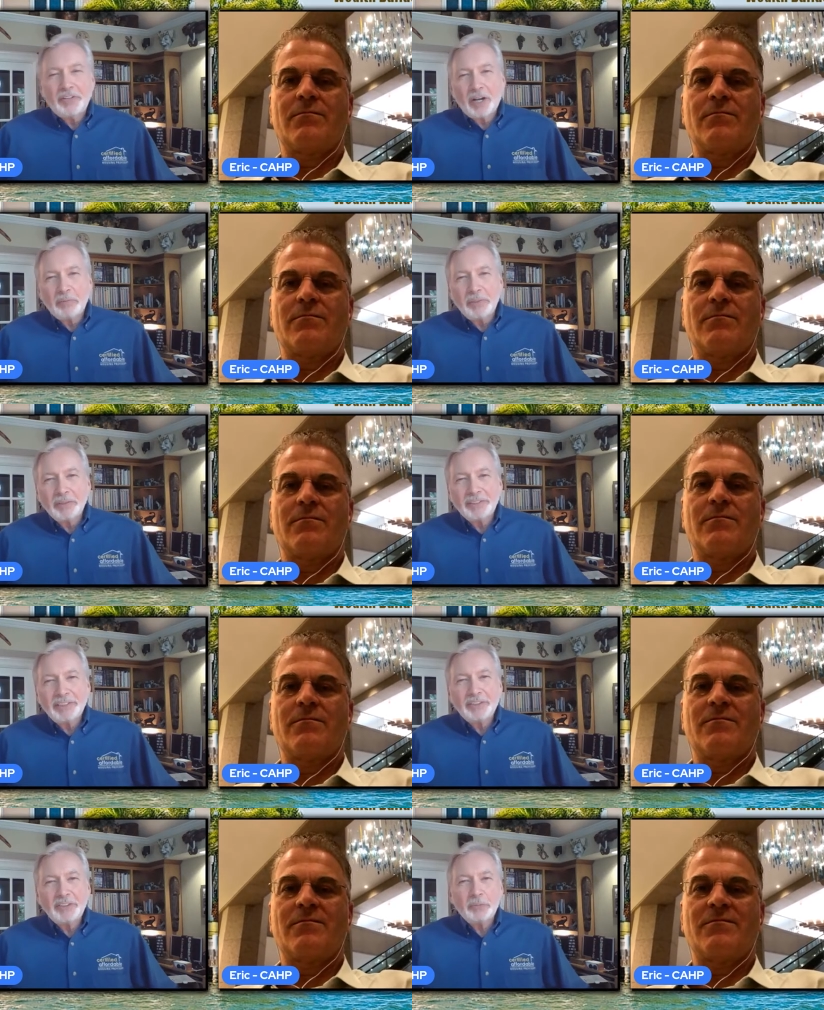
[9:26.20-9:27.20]
Speaker 1: got built
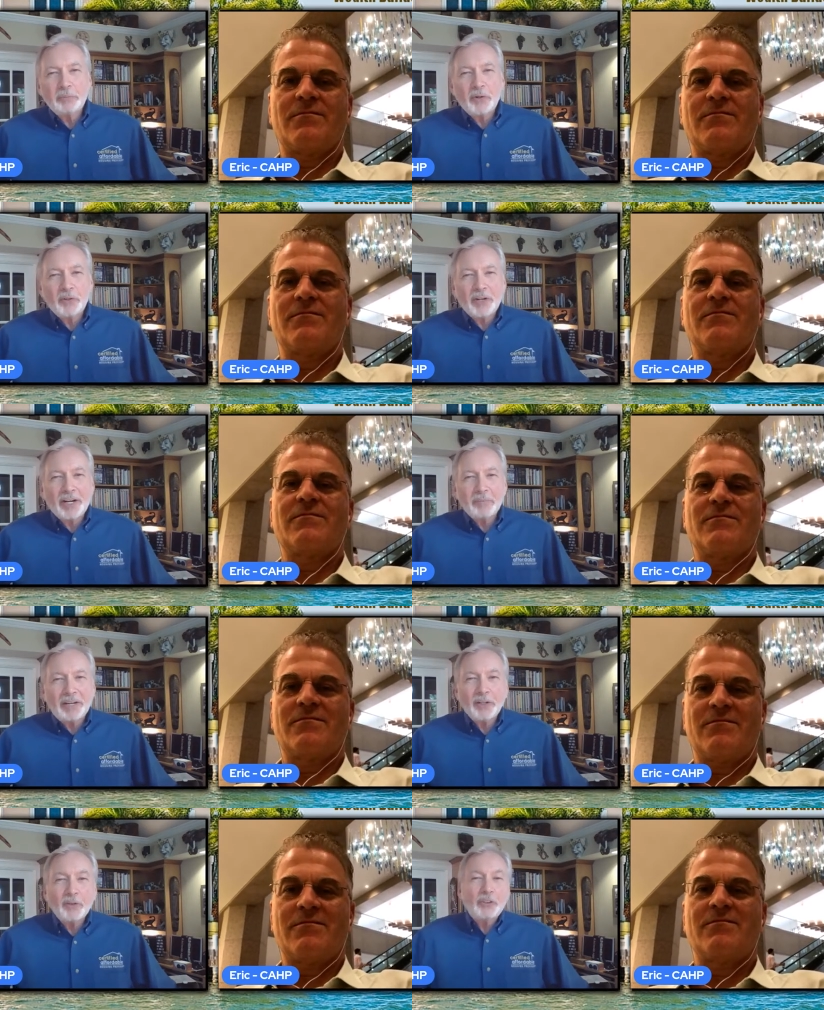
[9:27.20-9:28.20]
into the program. I know
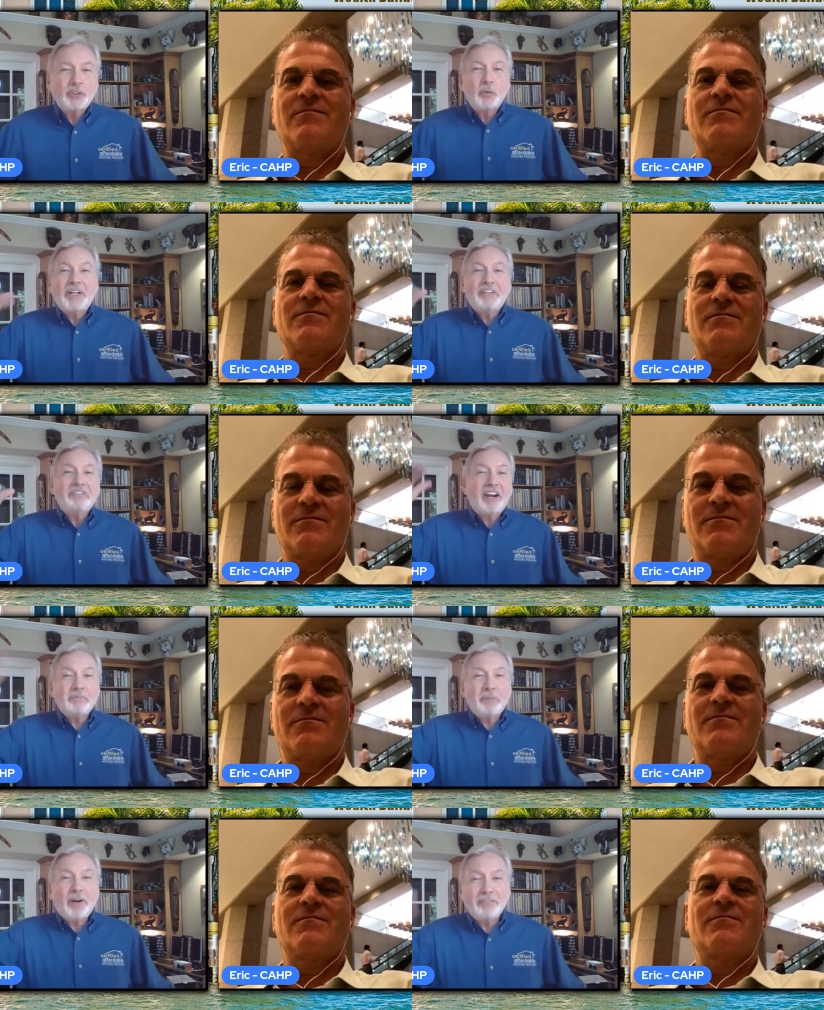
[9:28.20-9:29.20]
there's 25
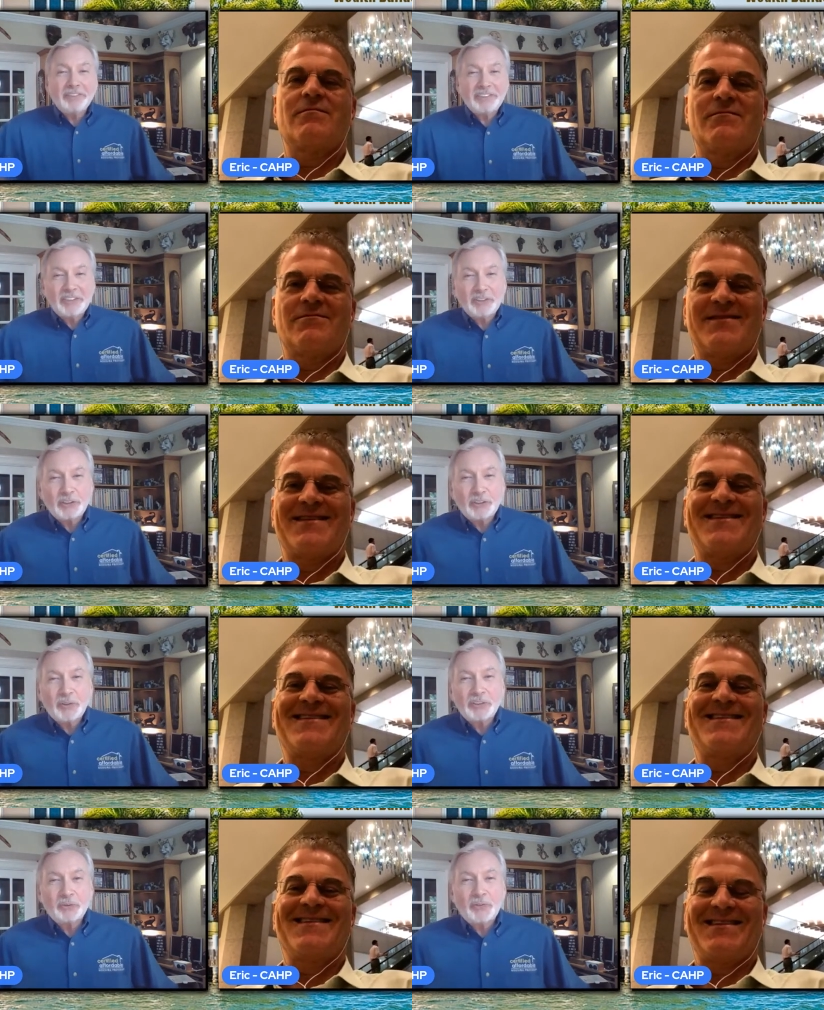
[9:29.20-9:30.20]
profit centers, so
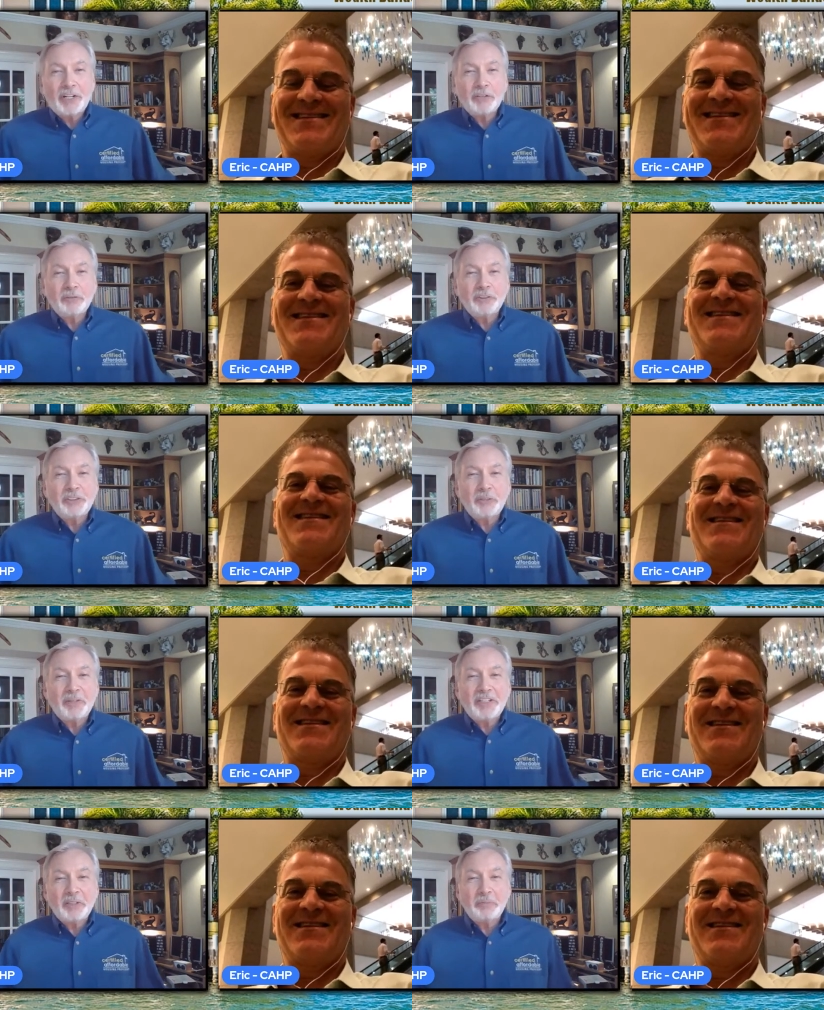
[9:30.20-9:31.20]
it's rare for somebody to